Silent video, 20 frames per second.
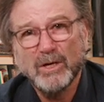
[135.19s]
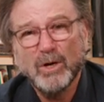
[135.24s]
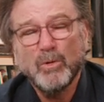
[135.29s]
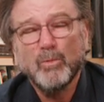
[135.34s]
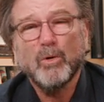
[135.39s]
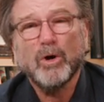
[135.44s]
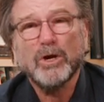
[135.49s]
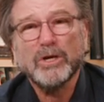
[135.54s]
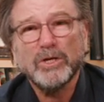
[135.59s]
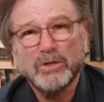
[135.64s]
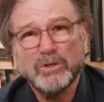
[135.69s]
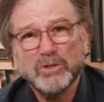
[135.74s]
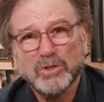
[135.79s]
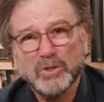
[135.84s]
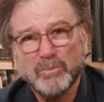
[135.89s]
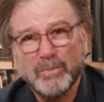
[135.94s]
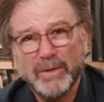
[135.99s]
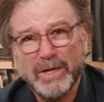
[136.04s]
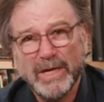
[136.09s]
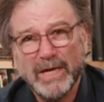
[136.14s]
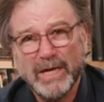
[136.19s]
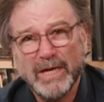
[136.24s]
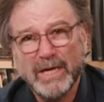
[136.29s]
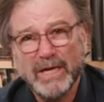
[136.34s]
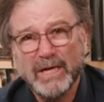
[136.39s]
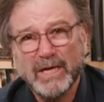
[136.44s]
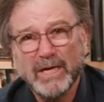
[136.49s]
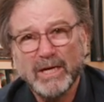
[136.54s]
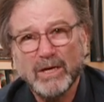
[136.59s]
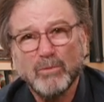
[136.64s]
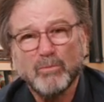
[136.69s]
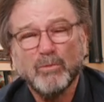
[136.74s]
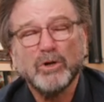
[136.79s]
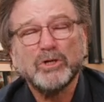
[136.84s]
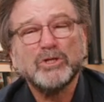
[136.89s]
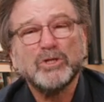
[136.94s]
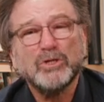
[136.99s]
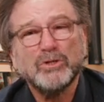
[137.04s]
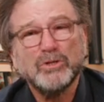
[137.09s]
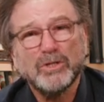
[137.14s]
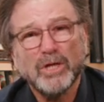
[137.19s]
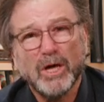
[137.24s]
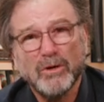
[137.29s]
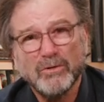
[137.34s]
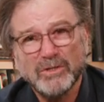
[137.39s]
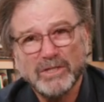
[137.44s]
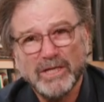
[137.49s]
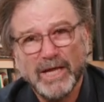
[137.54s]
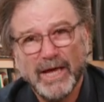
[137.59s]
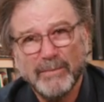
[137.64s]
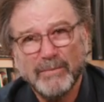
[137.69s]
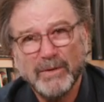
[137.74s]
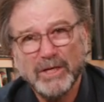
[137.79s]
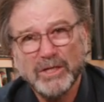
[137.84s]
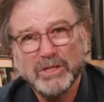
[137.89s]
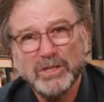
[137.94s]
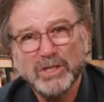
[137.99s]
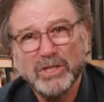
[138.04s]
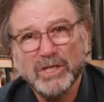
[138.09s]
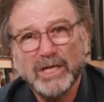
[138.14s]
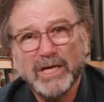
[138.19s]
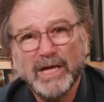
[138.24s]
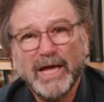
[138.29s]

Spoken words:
what you spare, what you don't damage,